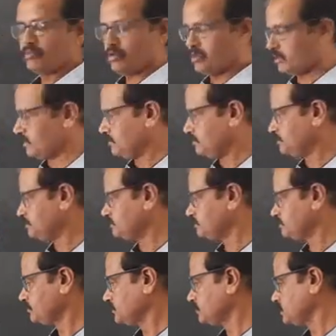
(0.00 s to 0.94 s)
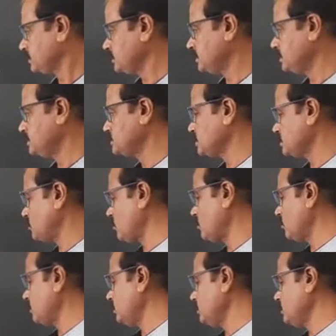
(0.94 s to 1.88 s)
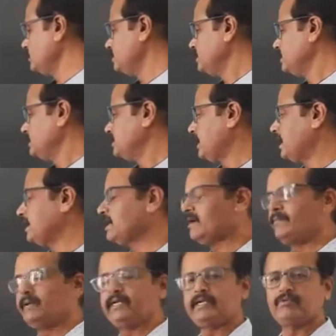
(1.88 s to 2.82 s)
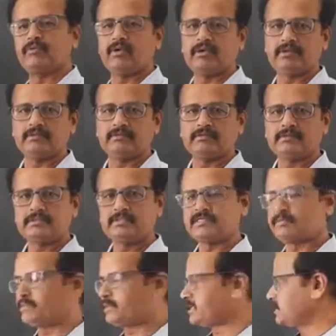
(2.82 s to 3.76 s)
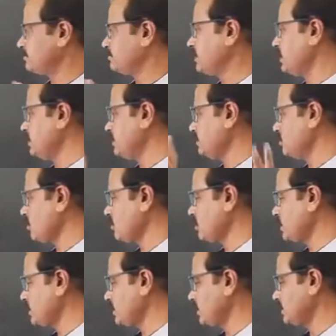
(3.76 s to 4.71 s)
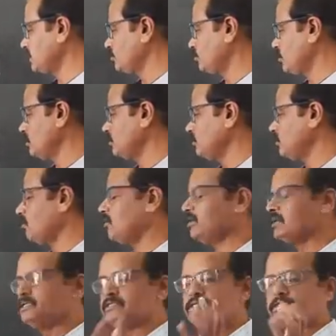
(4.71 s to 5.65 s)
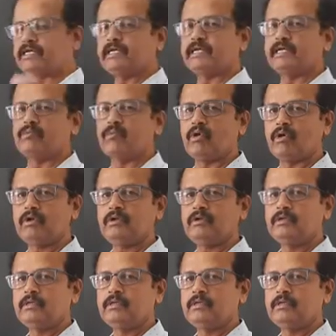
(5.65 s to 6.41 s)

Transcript: wall. It is called adiabatic wall, separated by a non-conducting wall or insulating wall,